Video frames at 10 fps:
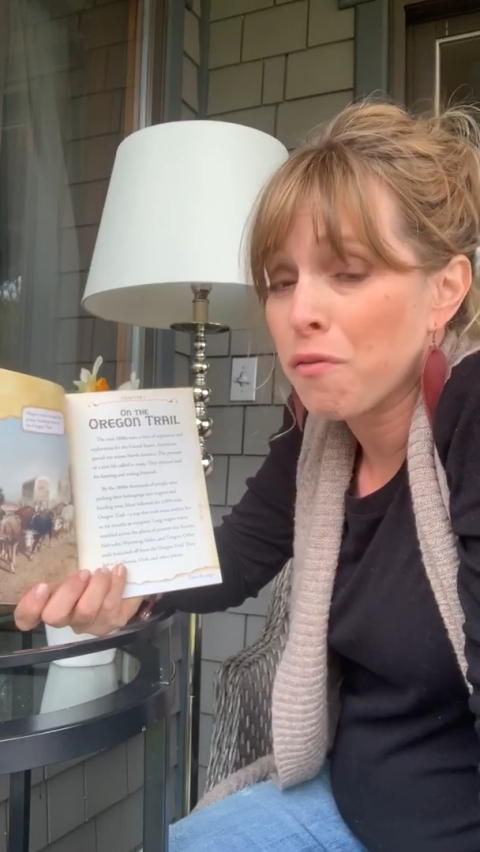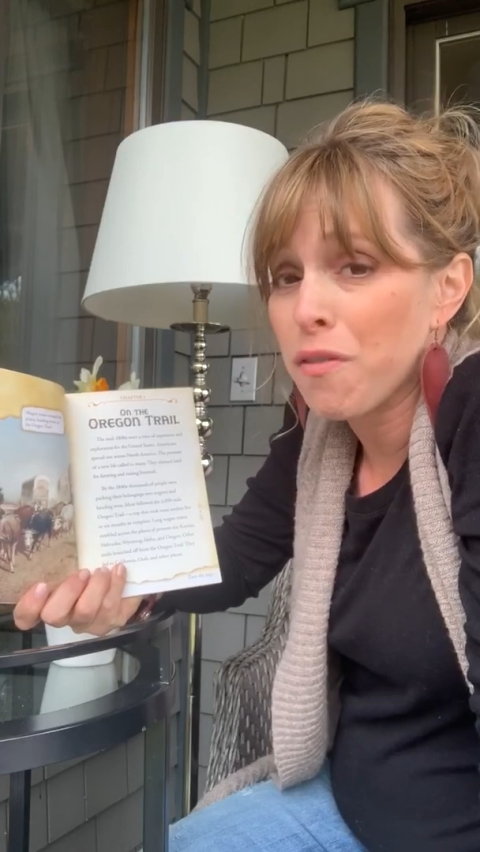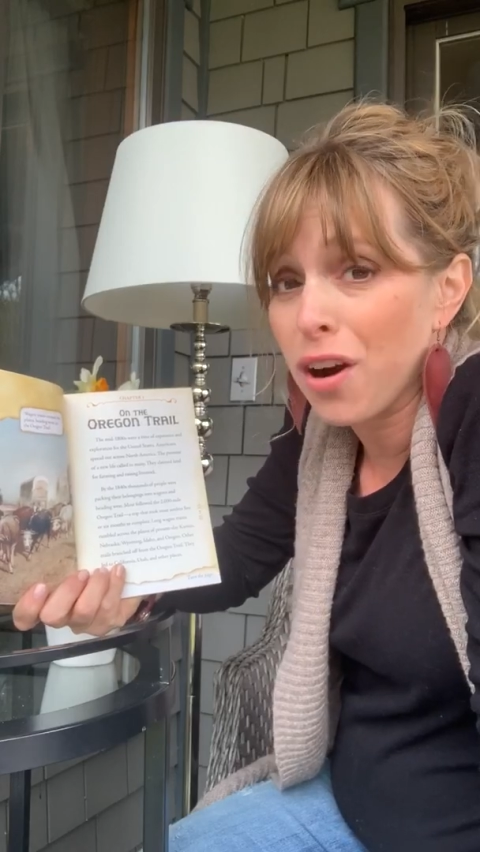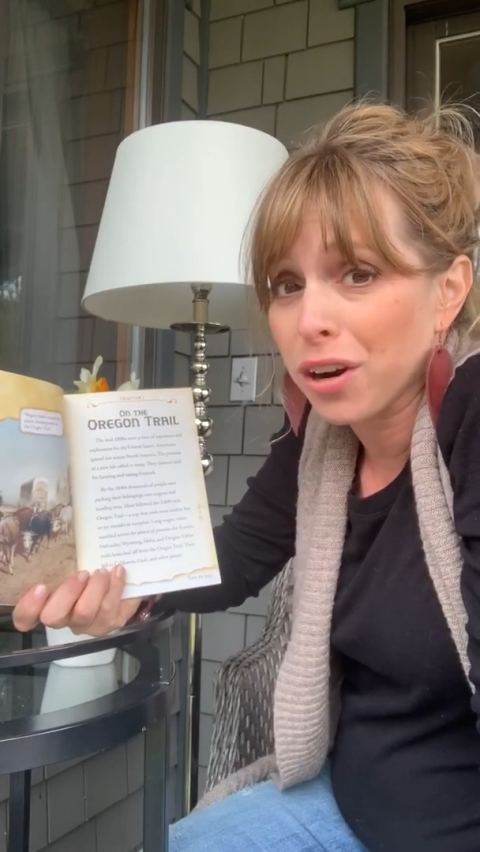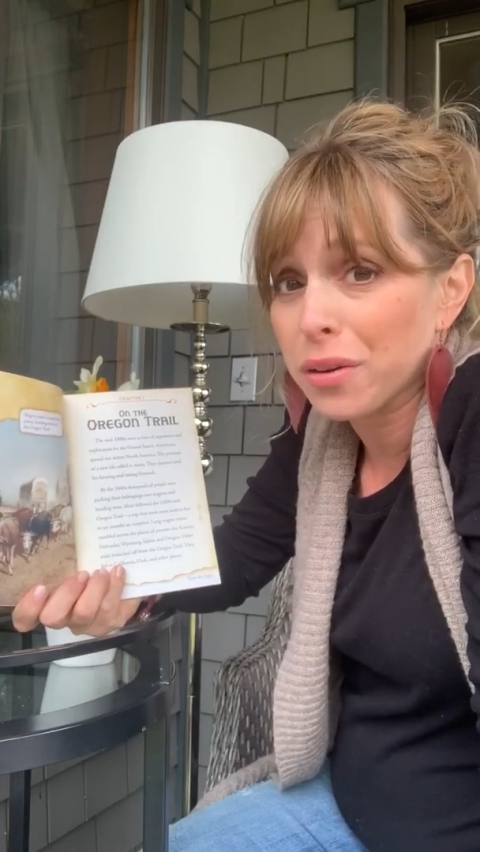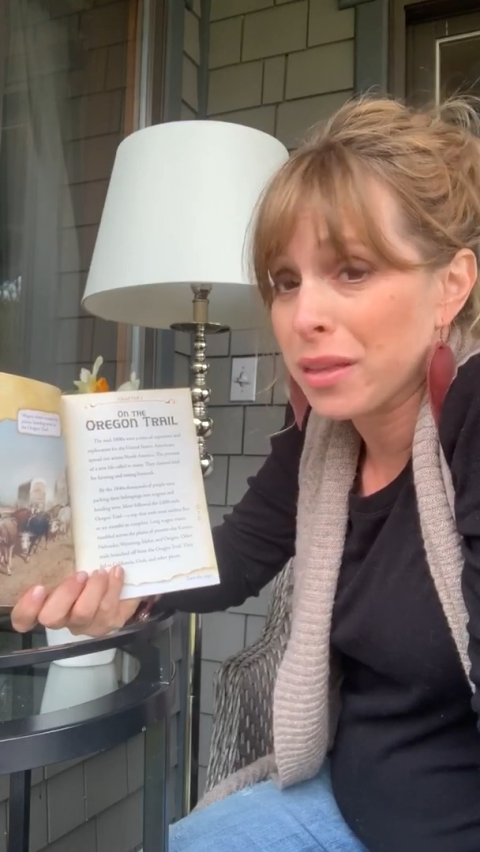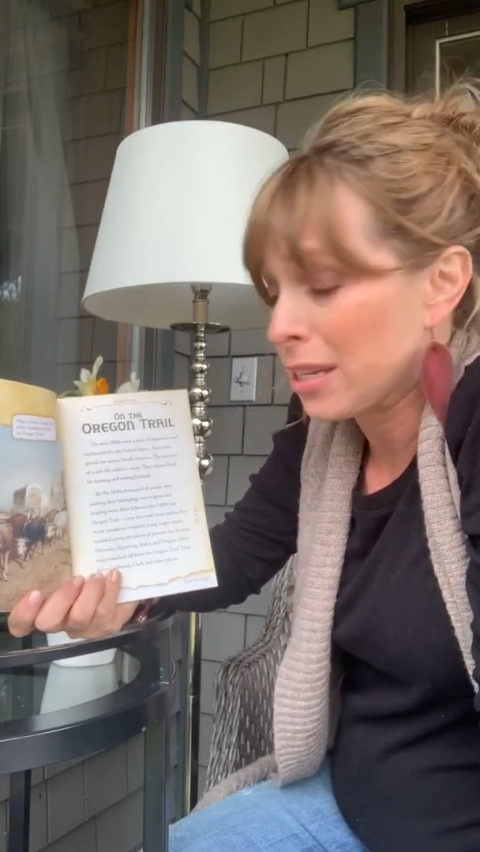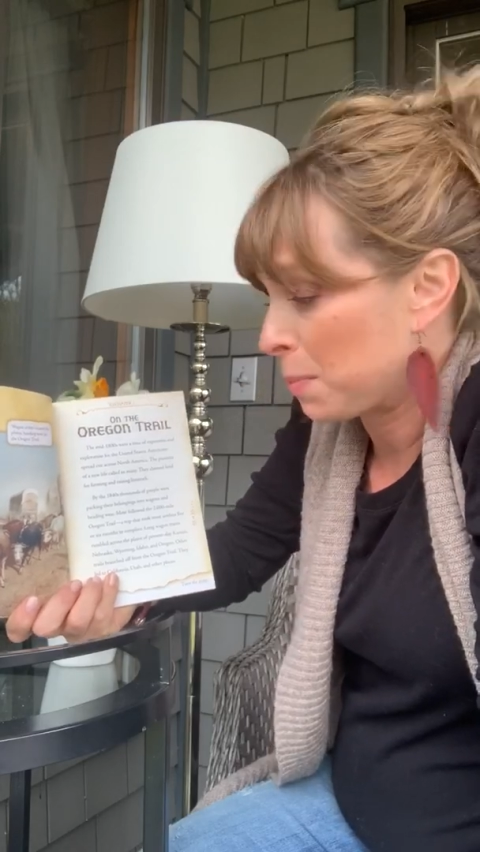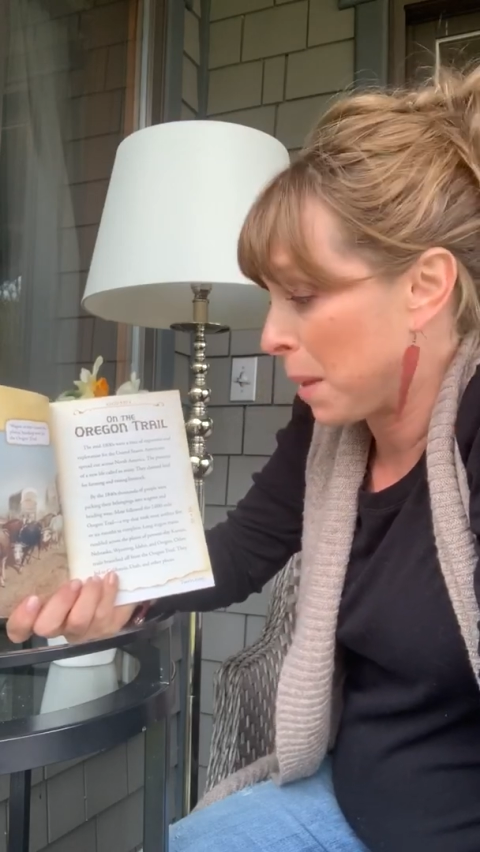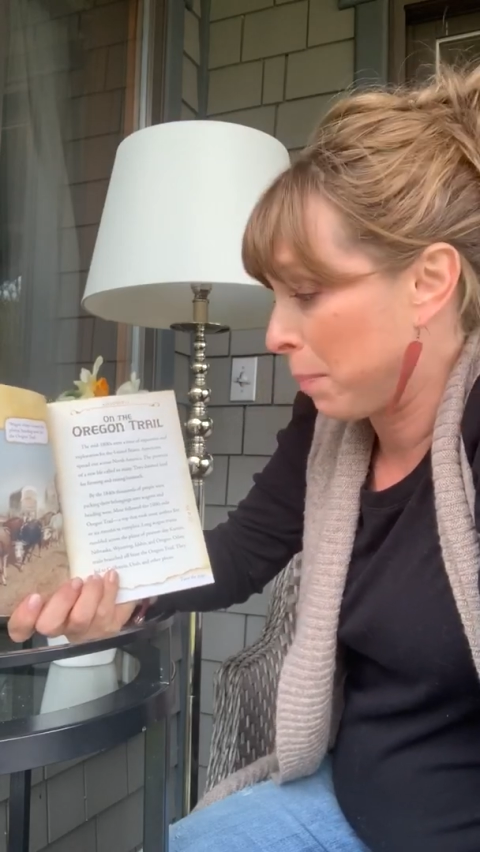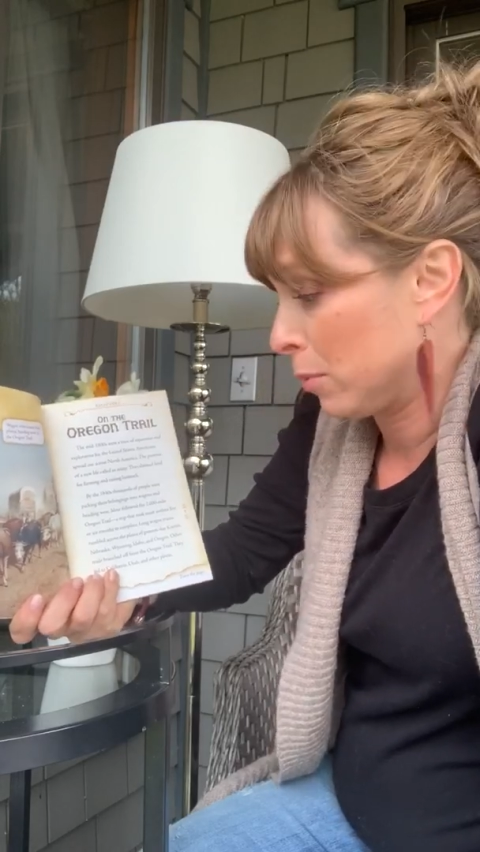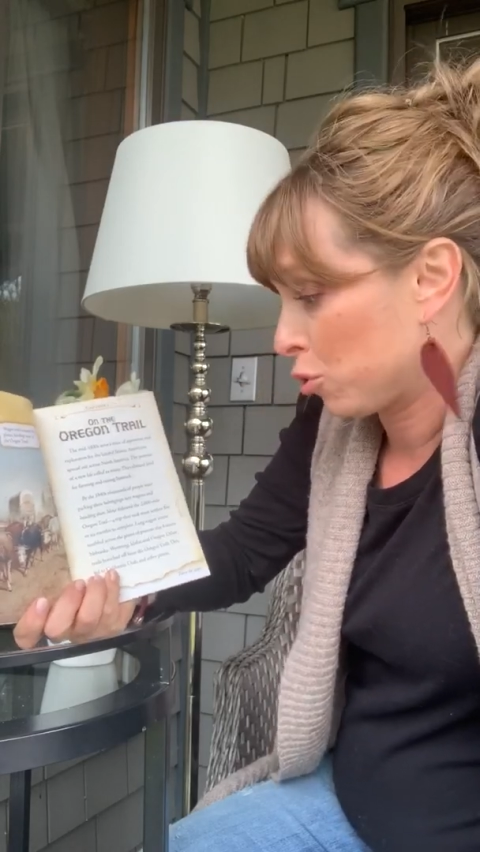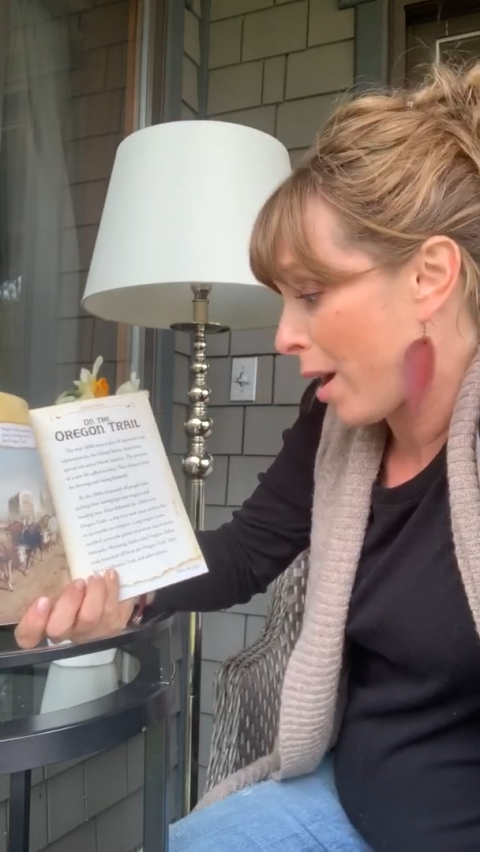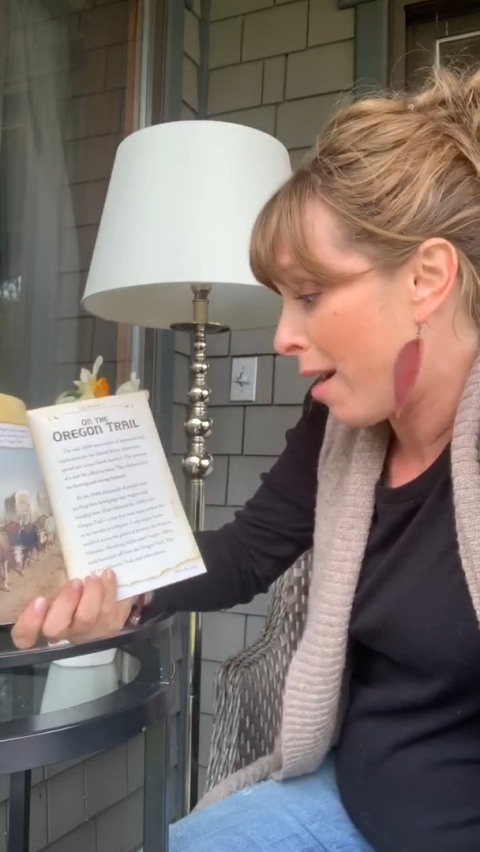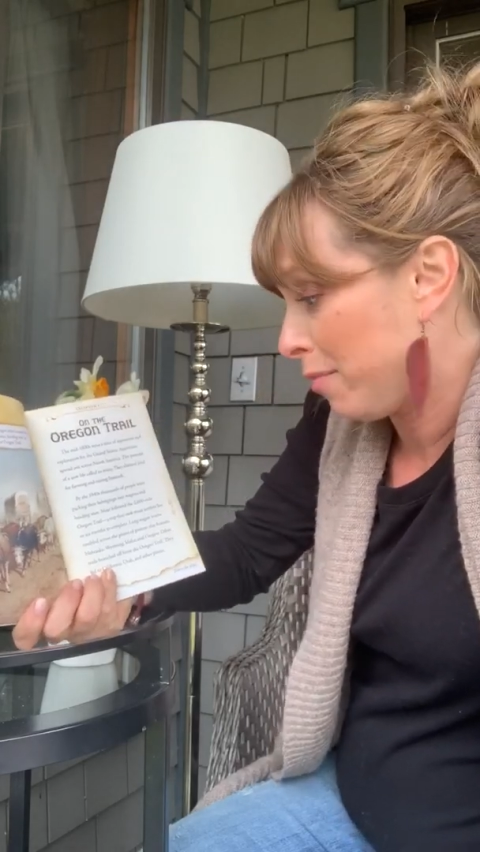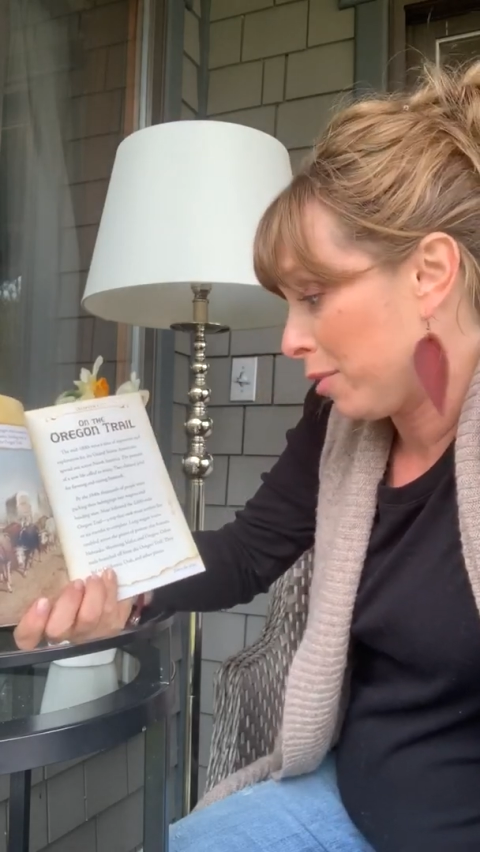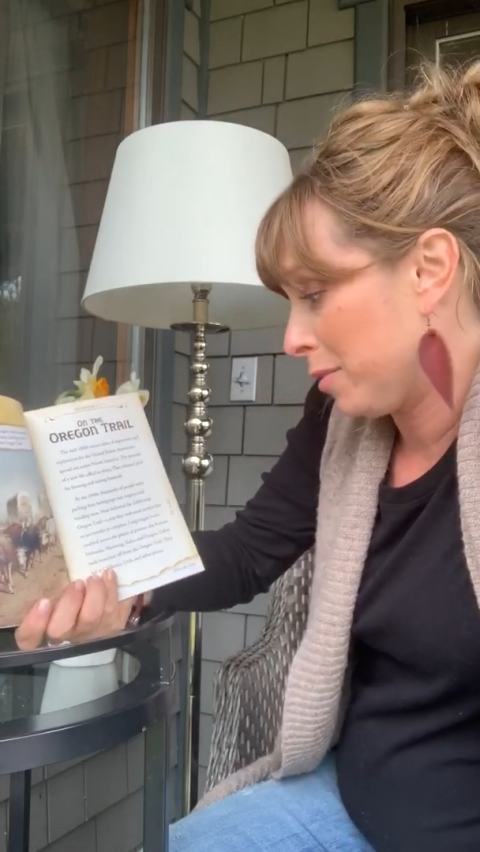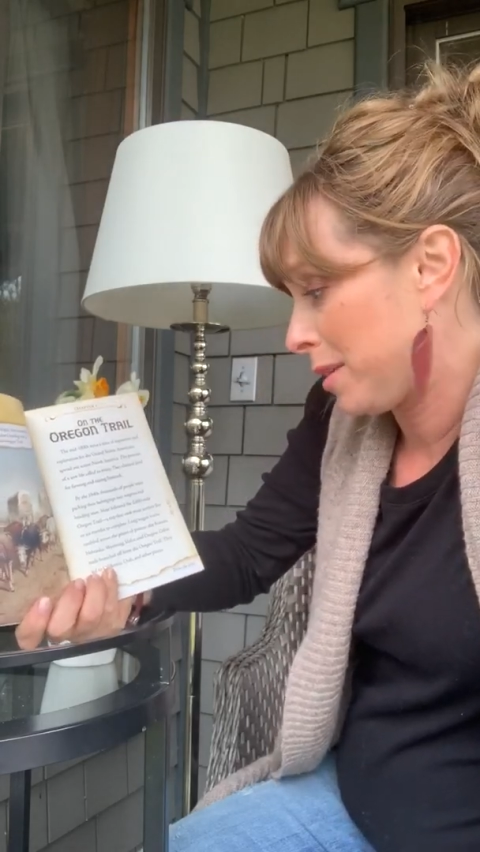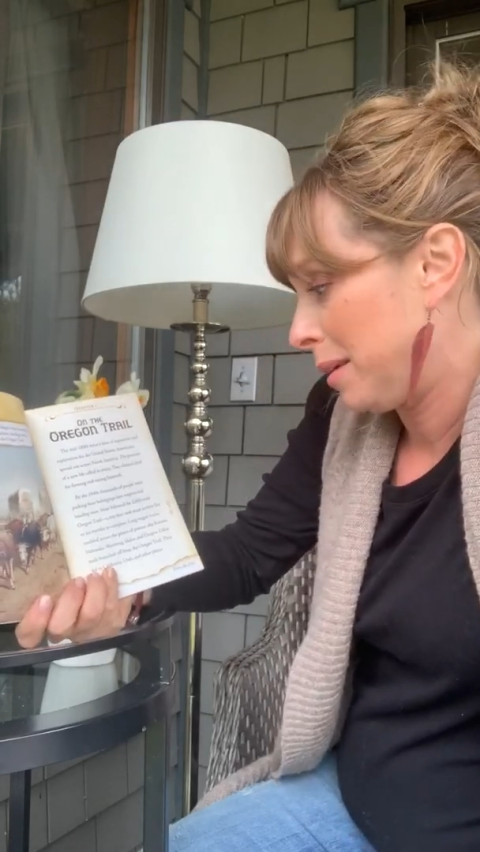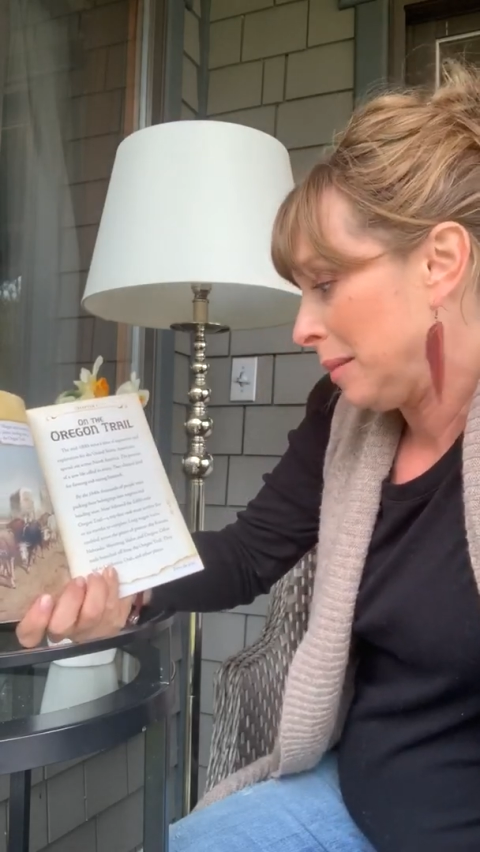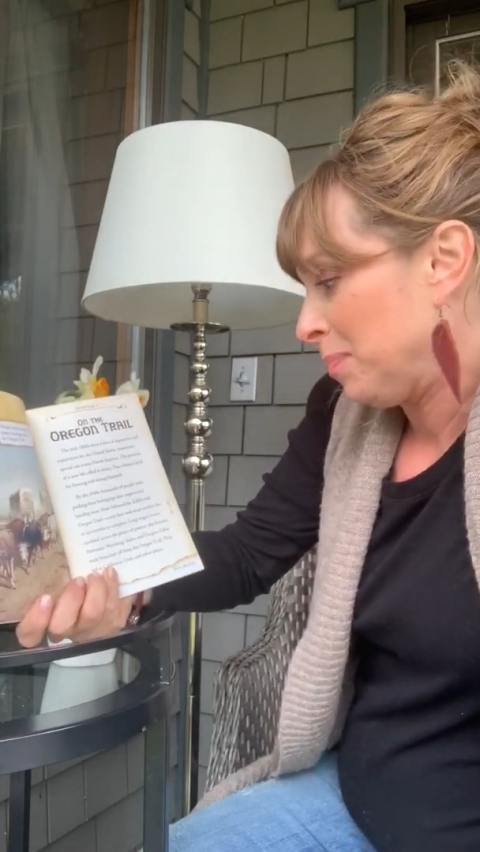far these people traveled.